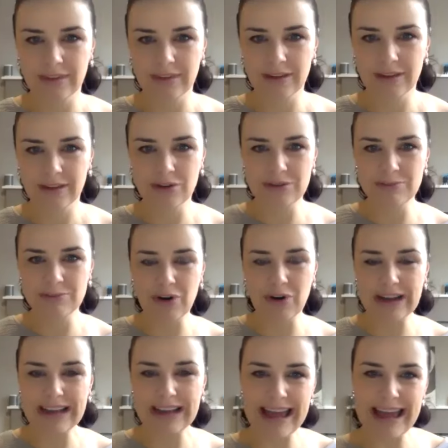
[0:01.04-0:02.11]
Good
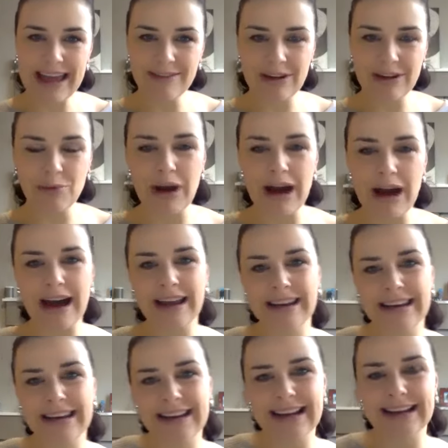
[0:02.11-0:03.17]
morning,
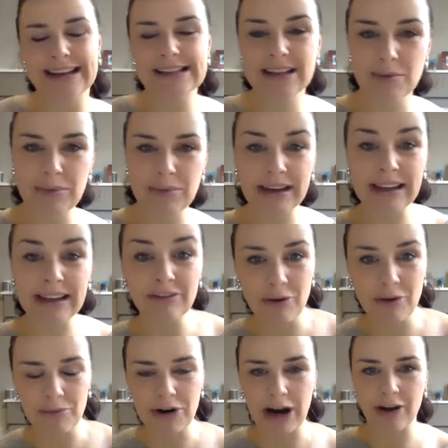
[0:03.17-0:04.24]
everyone. It is Camille here
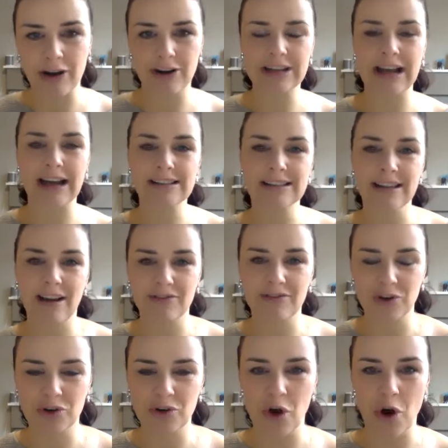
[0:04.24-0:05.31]
from
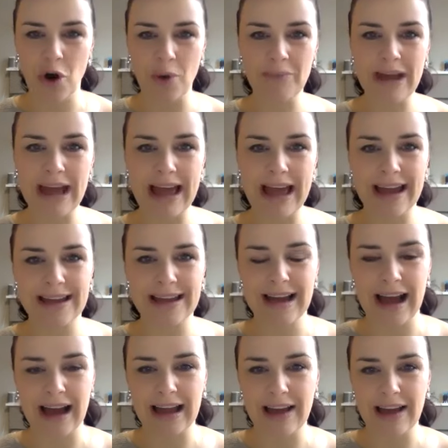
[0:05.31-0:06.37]
PrioritizeLove.com, and
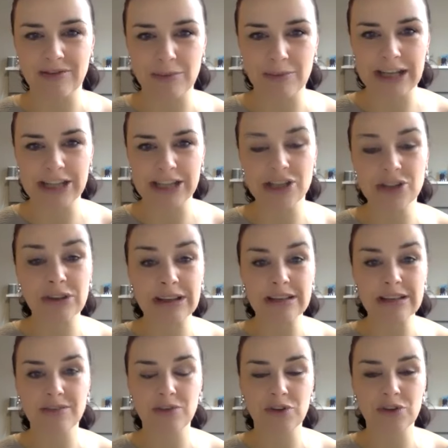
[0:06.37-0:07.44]
I have the pleasure to
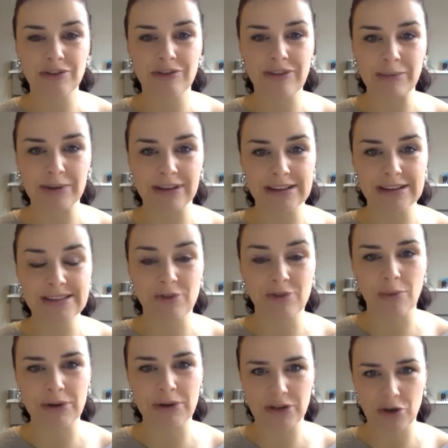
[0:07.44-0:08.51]
interview the fabulous
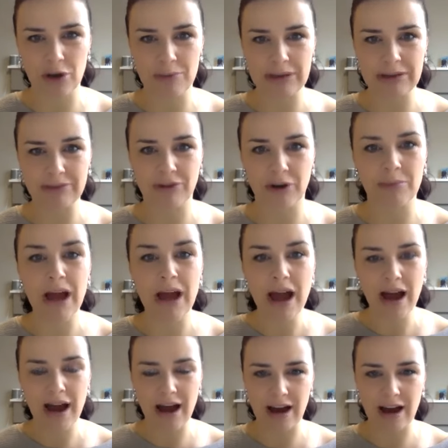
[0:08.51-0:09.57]
Robert Kirby from
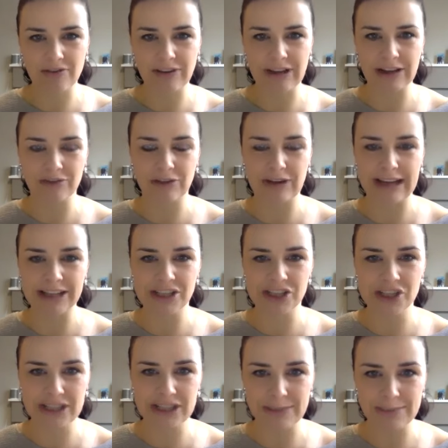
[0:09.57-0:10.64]
Heartfelt
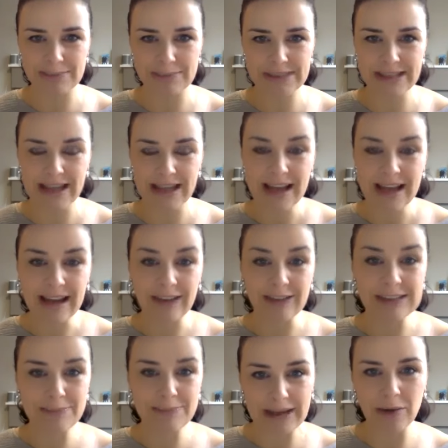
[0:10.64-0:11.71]
Relationships. Now,
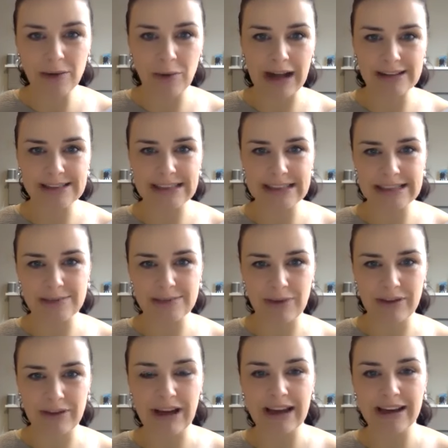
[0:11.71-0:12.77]
it's been a while since
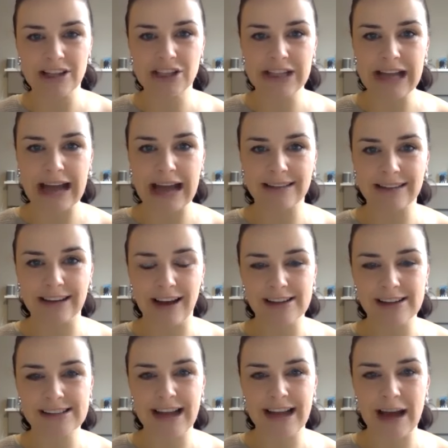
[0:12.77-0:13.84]
we've had a chat. The
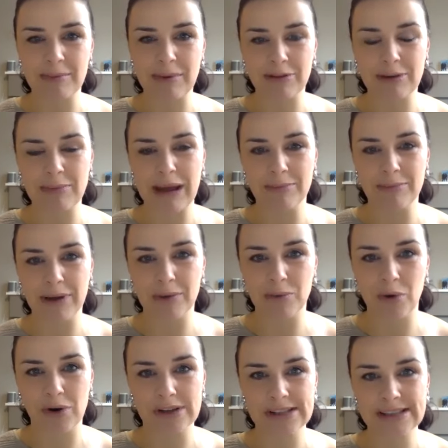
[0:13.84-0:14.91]
last time I remember
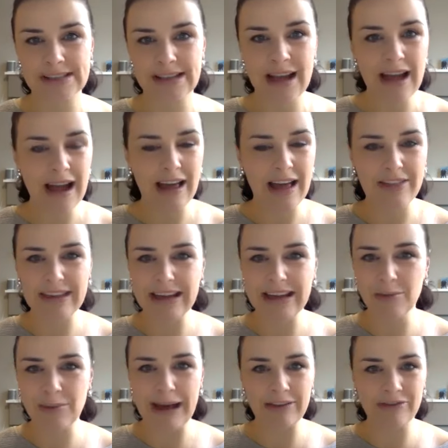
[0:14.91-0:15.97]
was, I think,
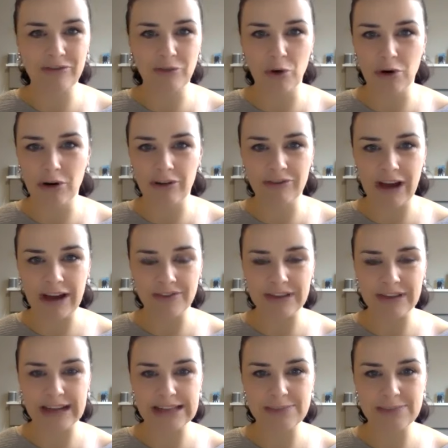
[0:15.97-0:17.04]
about 4 or 5
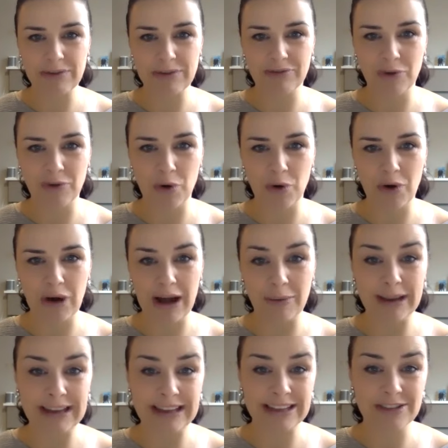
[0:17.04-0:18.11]
days before I
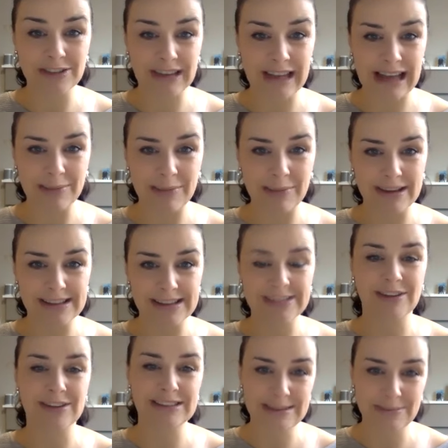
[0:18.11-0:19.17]
went into labor. So
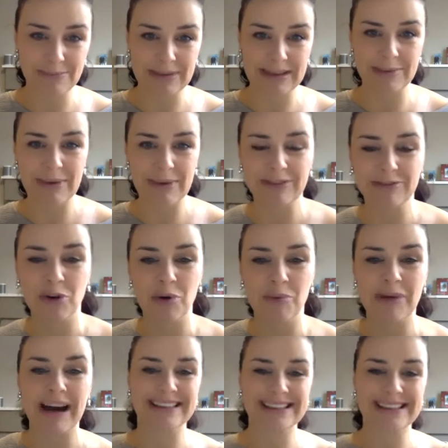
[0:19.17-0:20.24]
it's been about 4
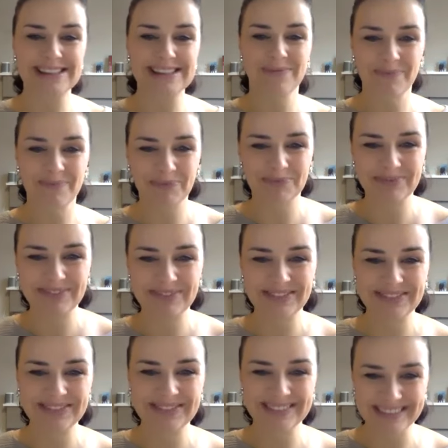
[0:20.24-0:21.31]
months. You remember that?
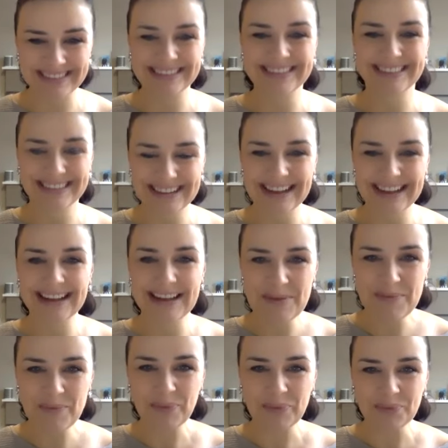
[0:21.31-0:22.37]
Yes, you've got a good
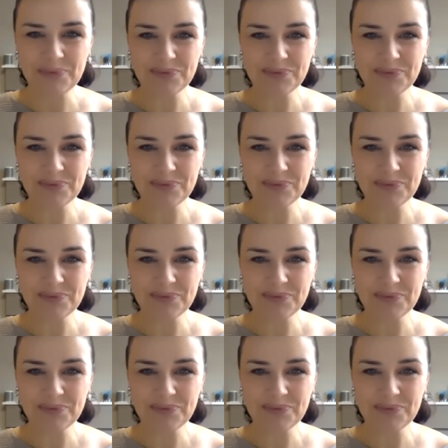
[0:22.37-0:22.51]
memory.